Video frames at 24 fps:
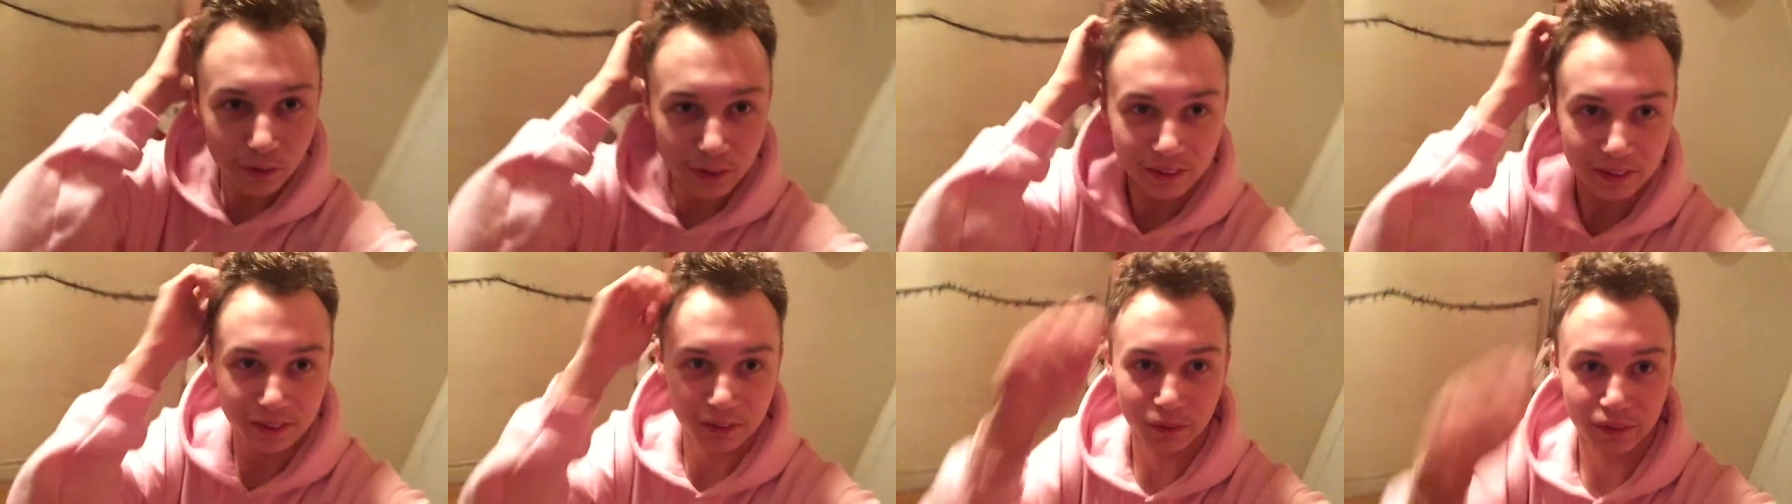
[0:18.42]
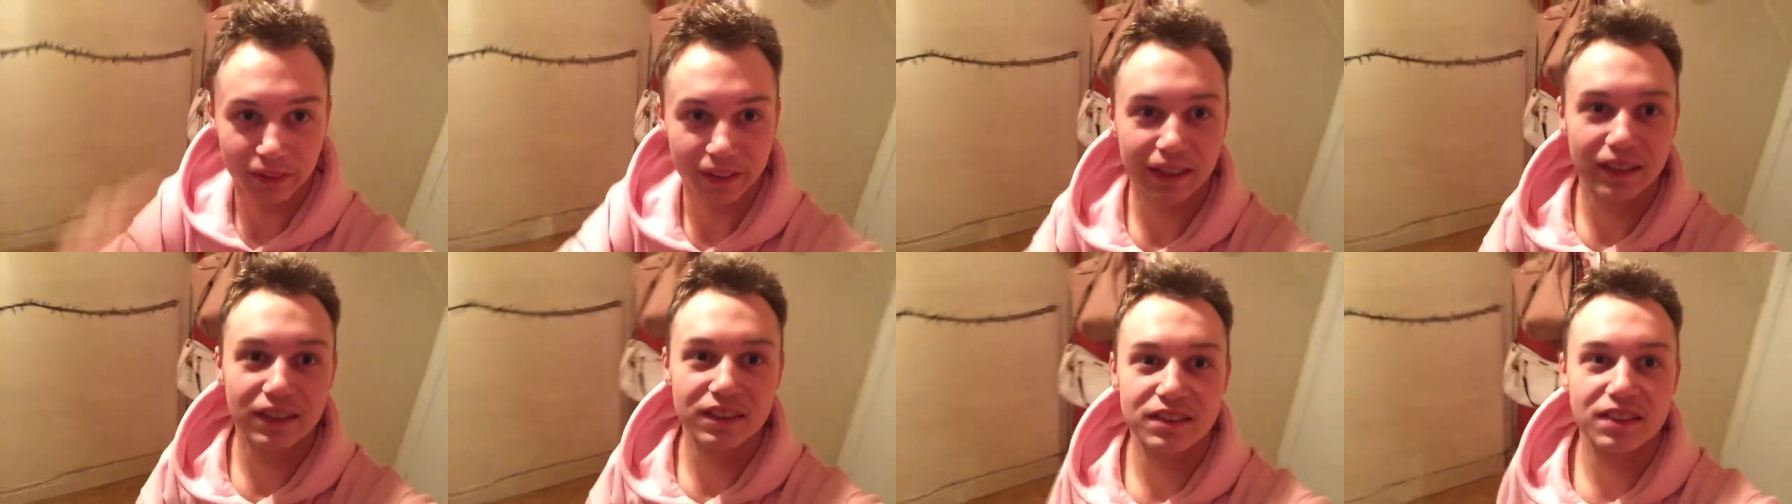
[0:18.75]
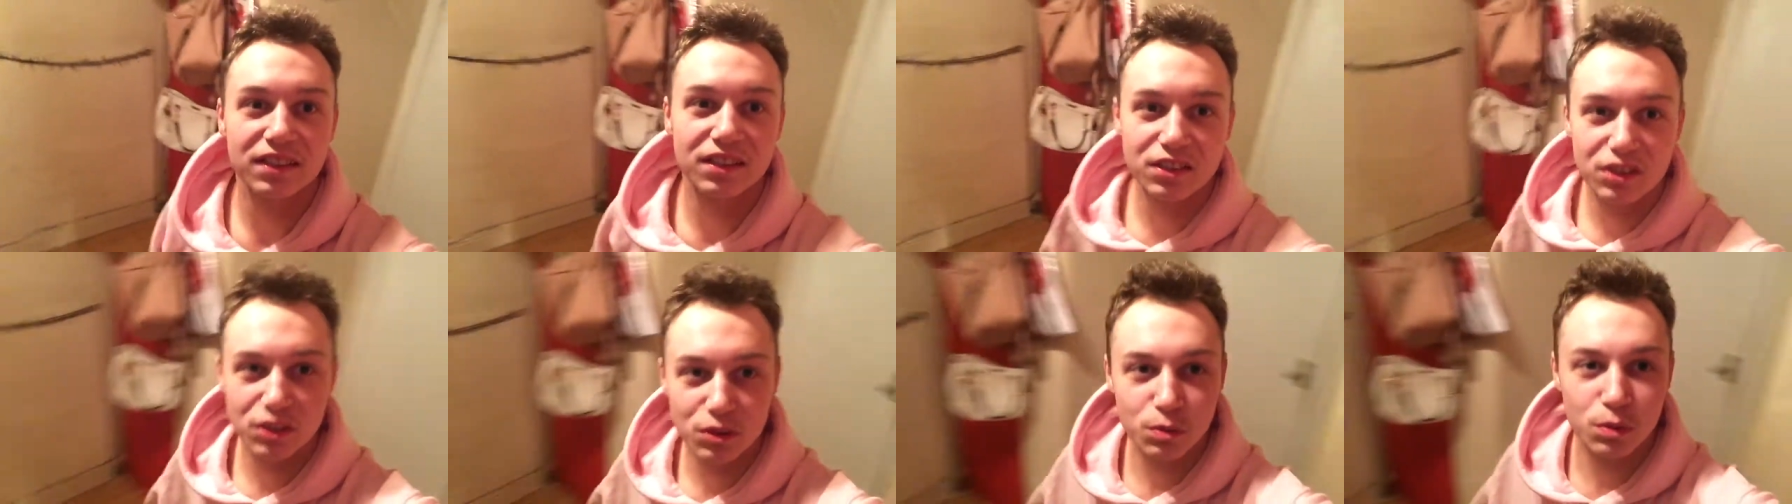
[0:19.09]
Alright, so I guess
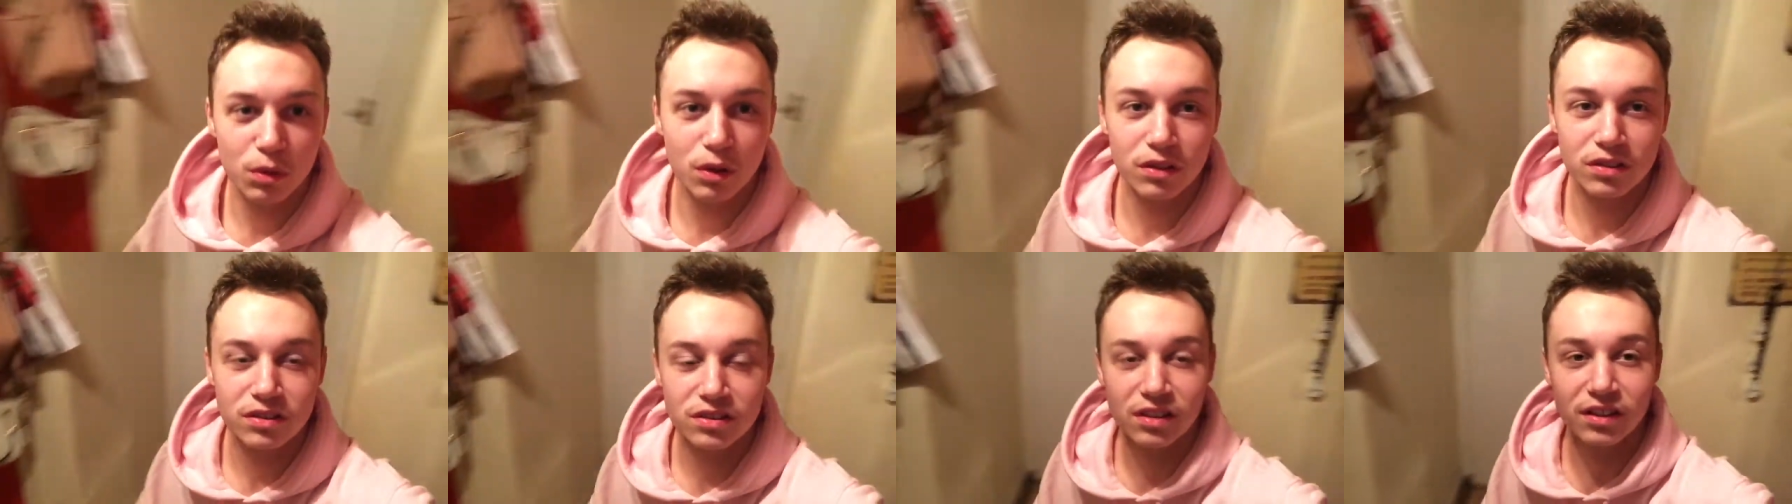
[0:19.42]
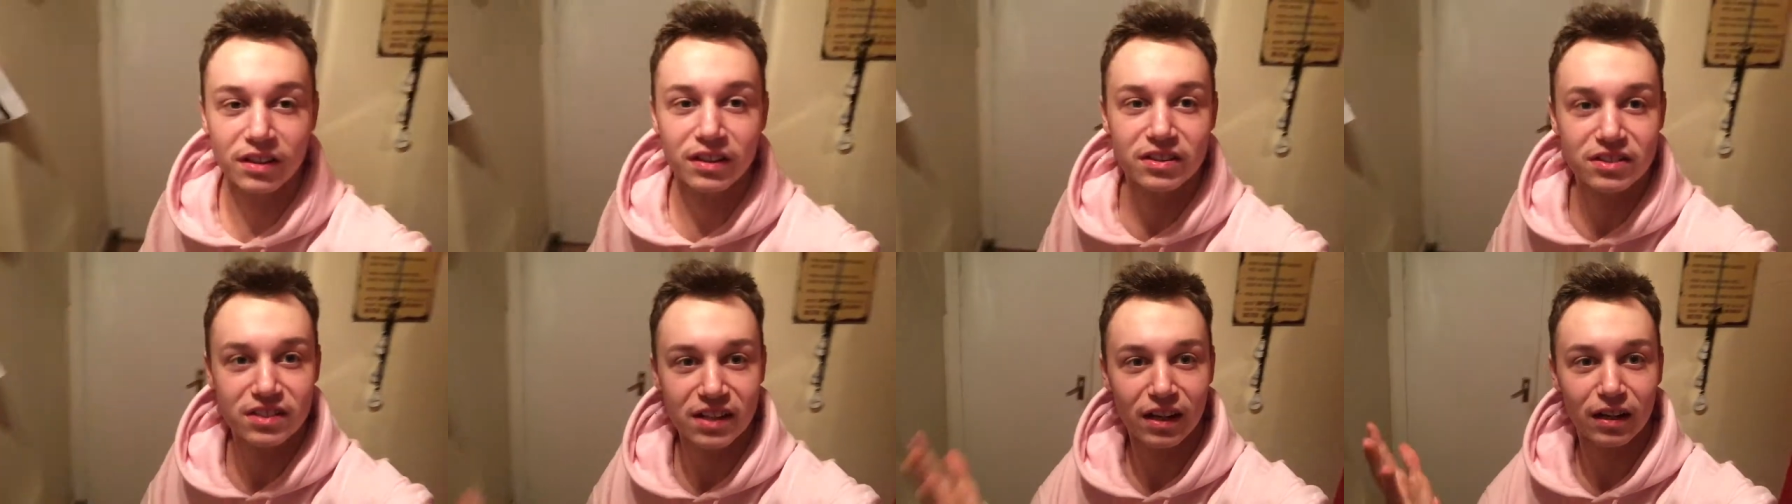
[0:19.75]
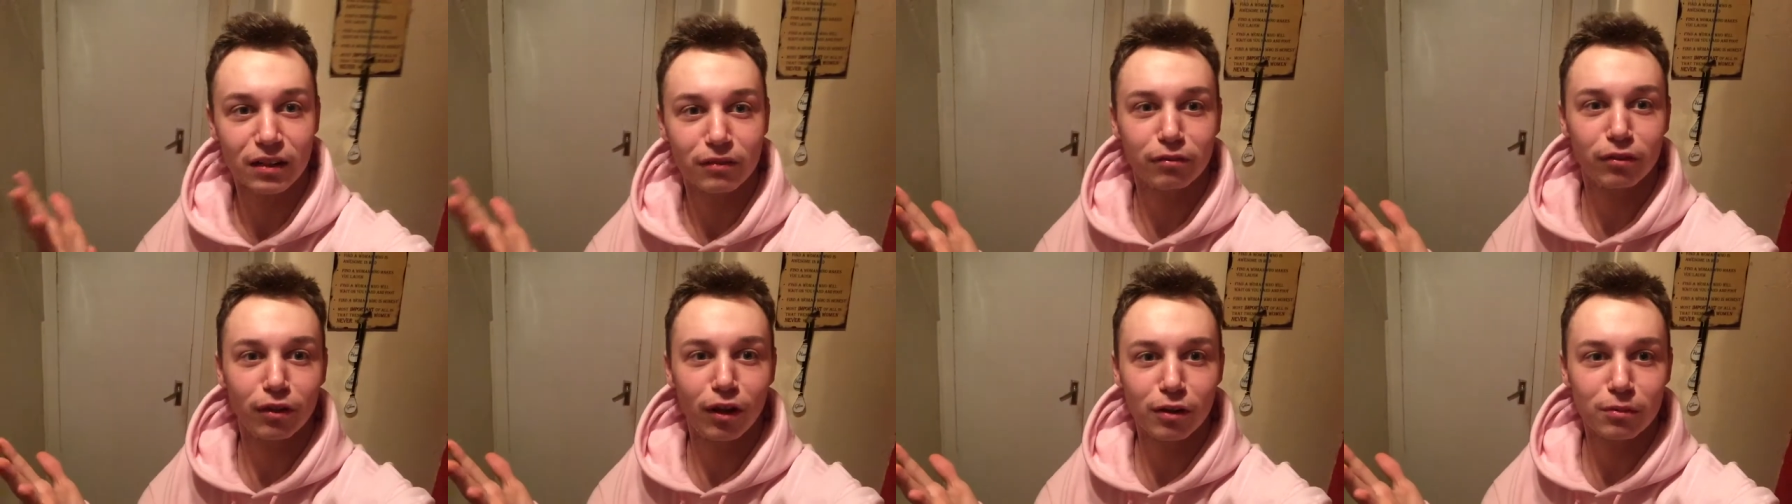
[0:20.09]
this is what it's like
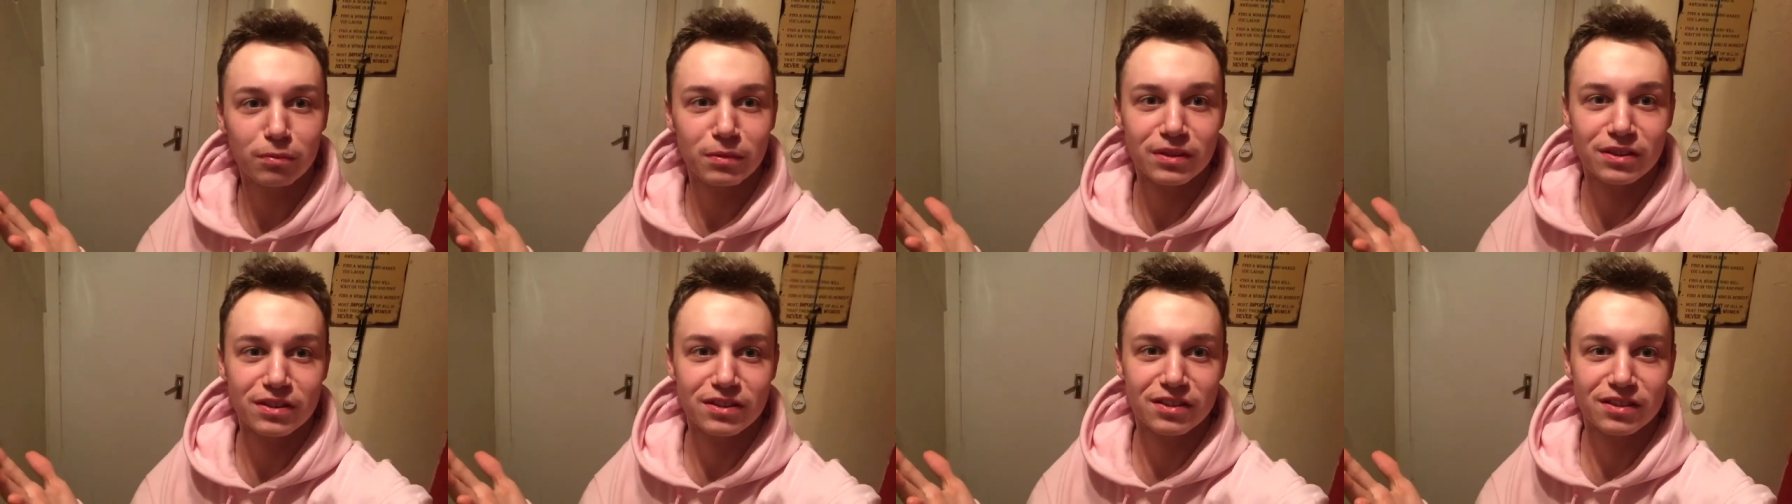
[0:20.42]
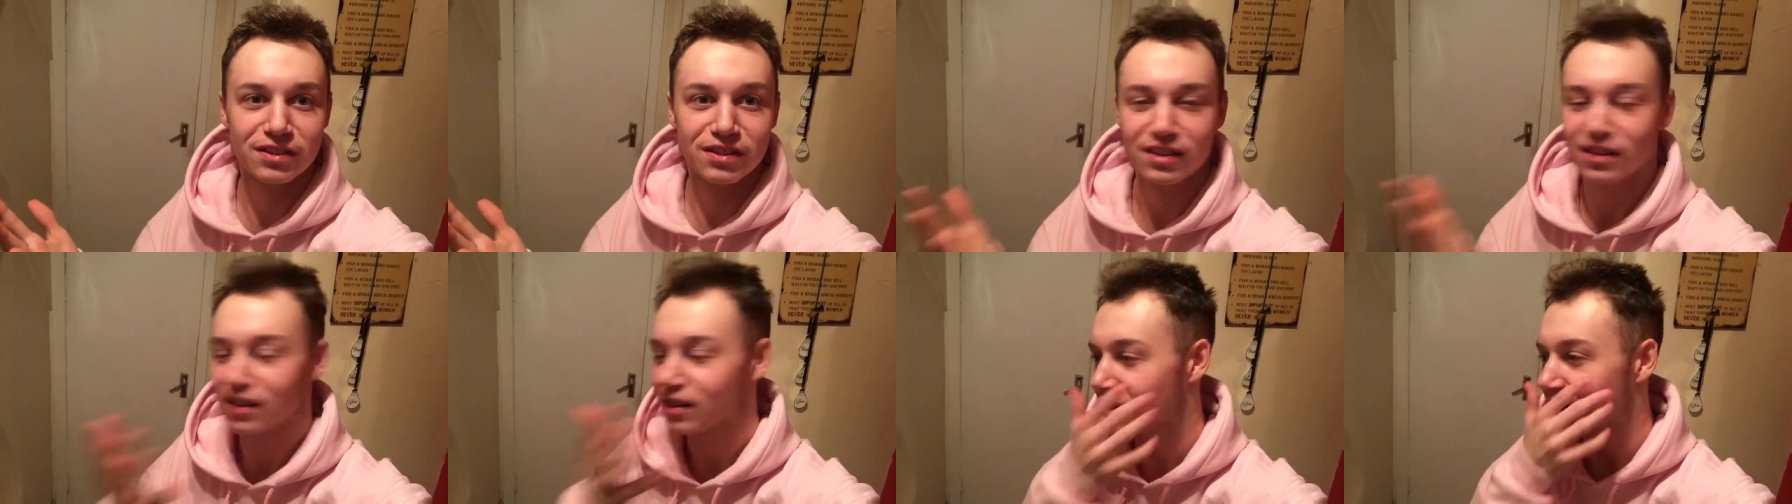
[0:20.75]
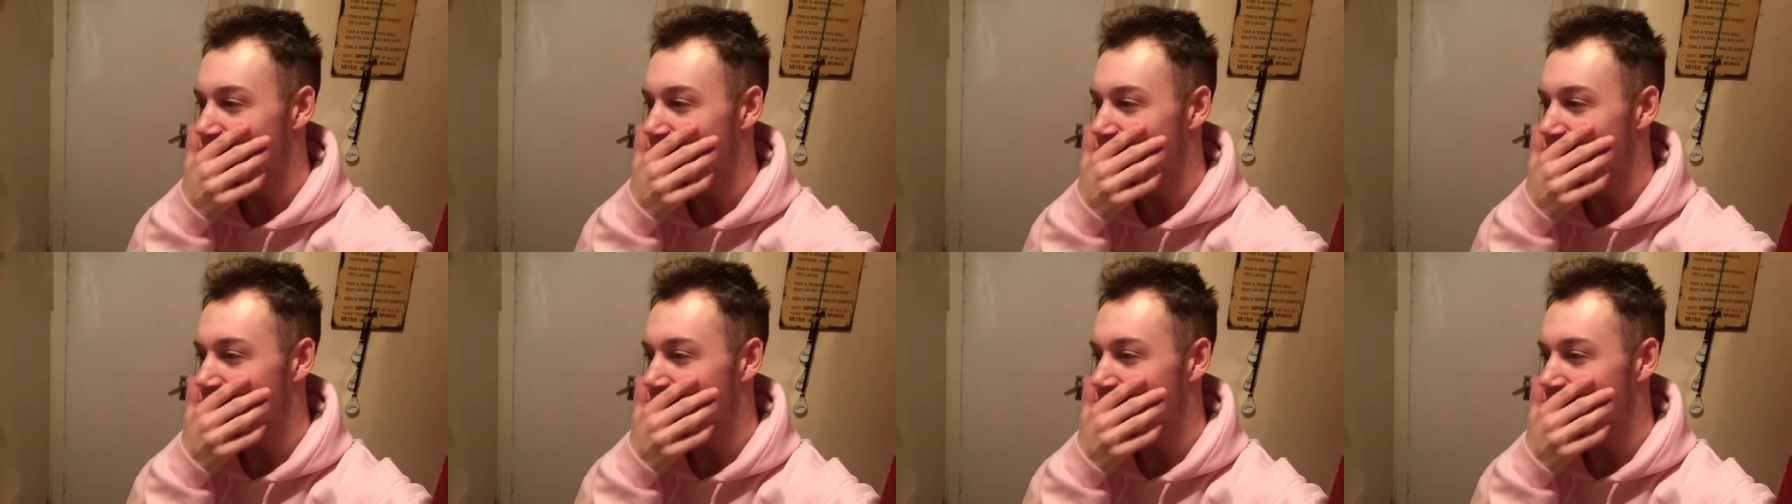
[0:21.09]
starting Vlogmas.